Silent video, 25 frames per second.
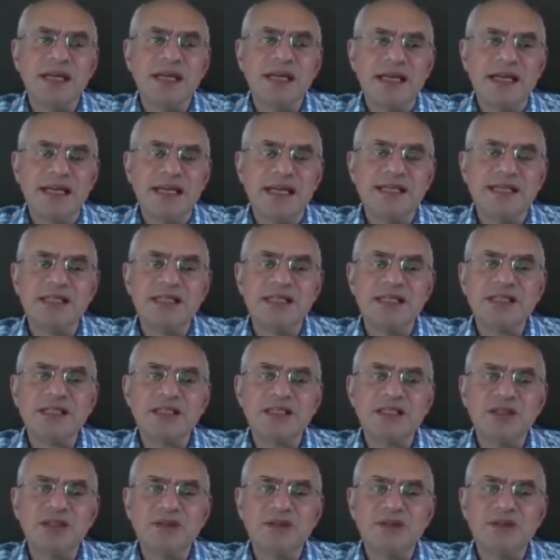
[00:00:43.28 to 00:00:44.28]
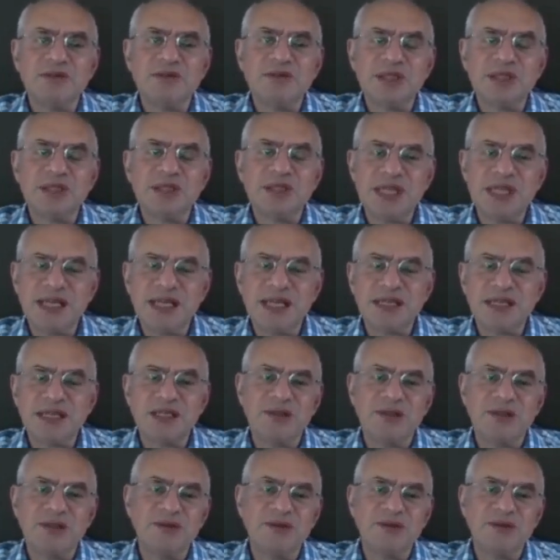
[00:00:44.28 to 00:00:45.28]
is to stick
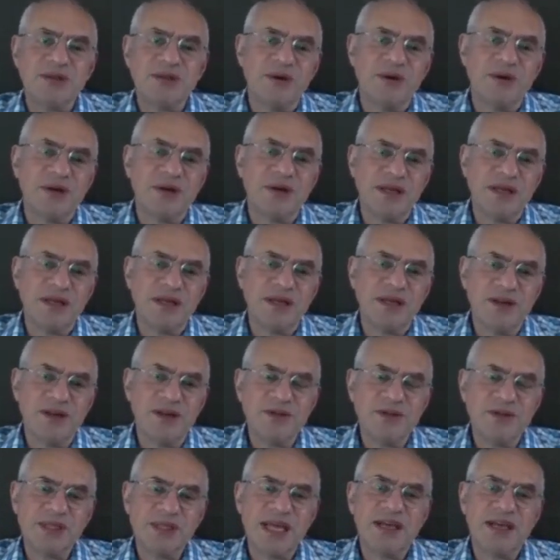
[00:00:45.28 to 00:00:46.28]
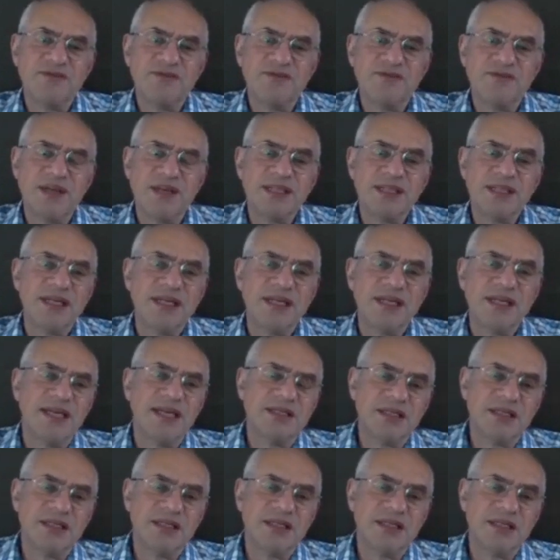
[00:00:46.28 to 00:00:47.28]
to Don Knuth's TeX of
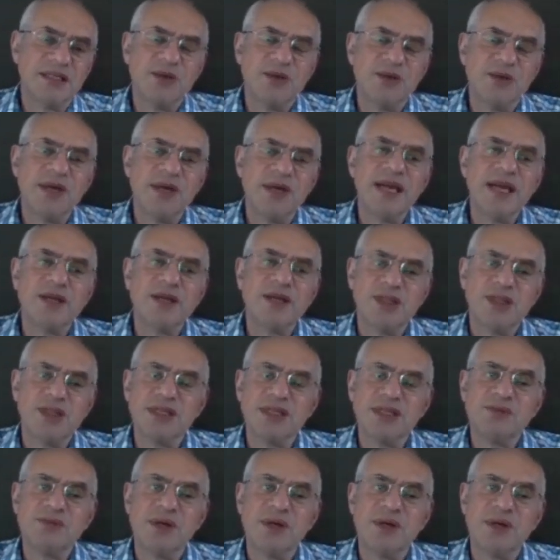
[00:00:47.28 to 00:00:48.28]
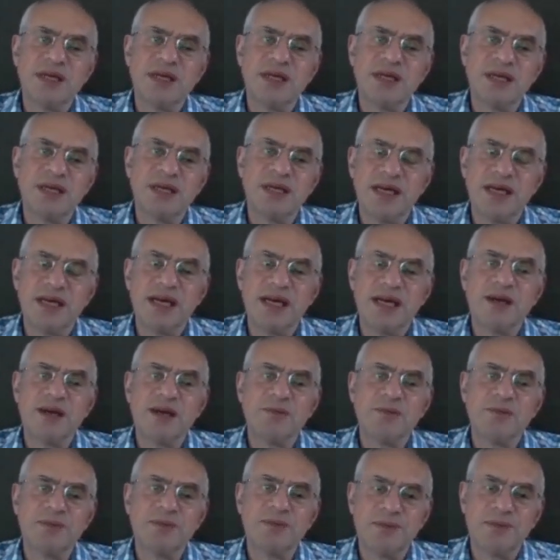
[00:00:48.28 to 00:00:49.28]
1982 and get things working there
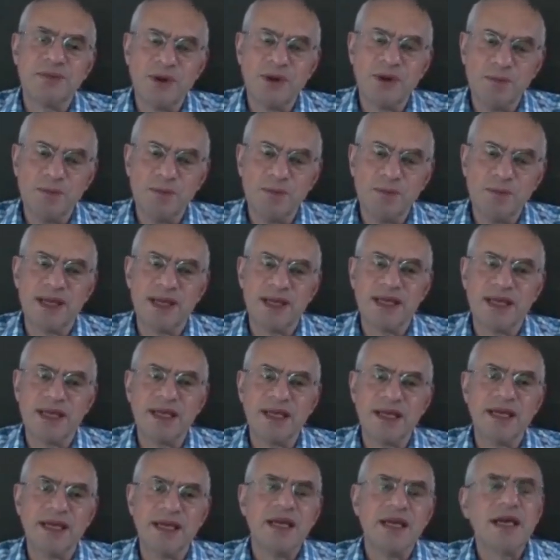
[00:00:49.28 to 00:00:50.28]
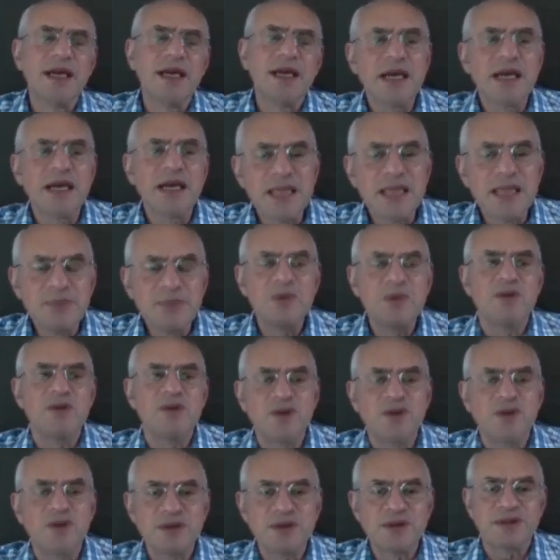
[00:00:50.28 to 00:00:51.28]
properly and then
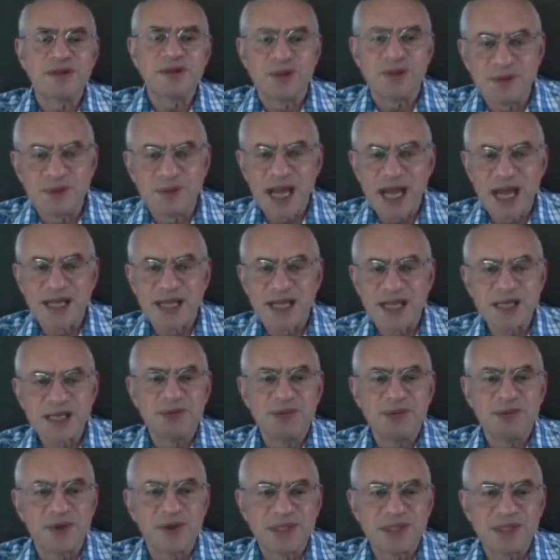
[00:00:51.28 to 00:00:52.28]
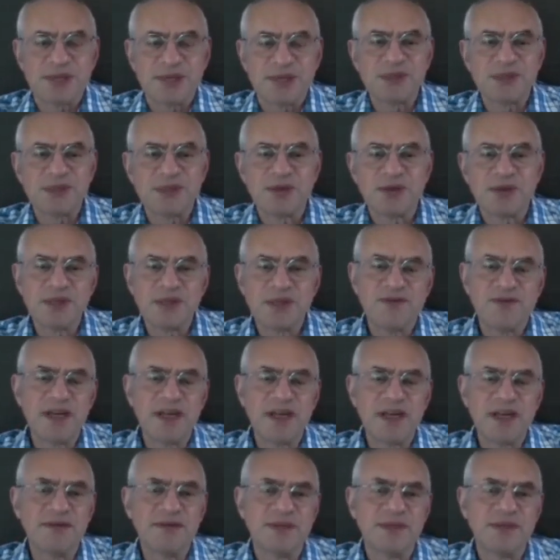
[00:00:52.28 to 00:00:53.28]
move on to catch up on the subsequent
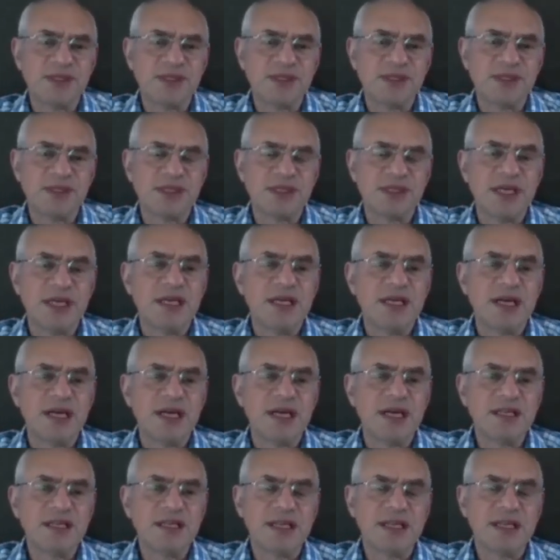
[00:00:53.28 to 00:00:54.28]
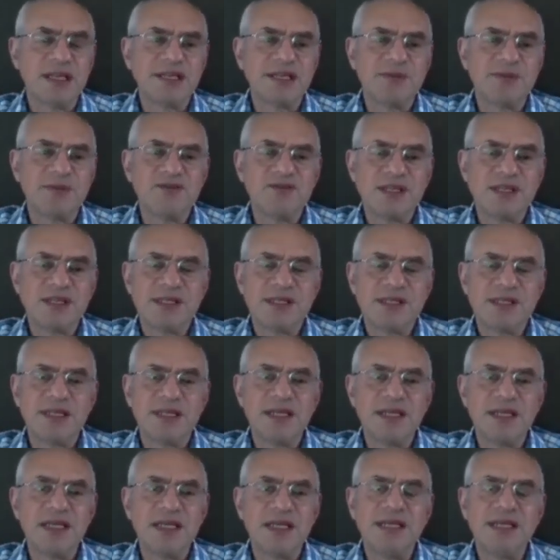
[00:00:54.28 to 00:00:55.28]
developments. I think that provides an
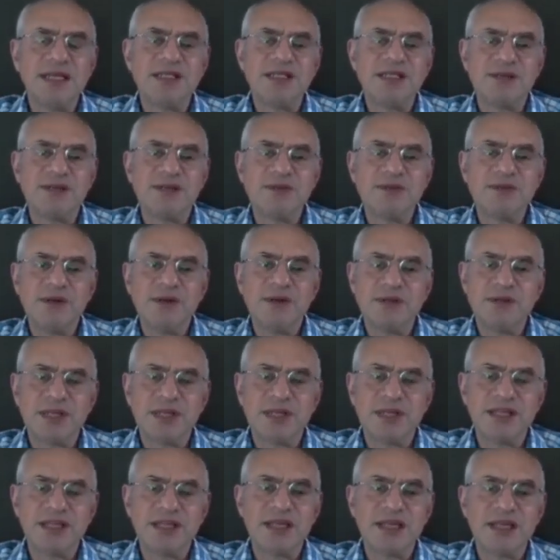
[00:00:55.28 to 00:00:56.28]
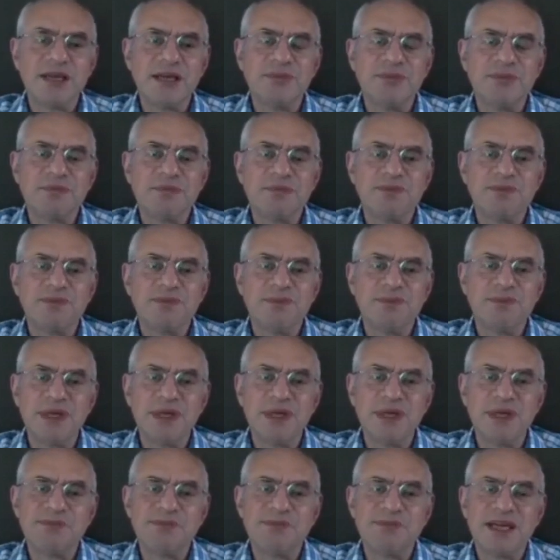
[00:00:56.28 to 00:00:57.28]
easier route and I think it
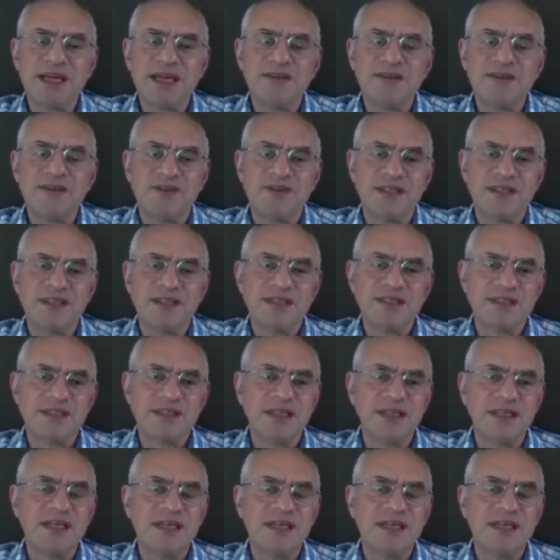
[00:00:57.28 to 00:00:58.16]
brings benefits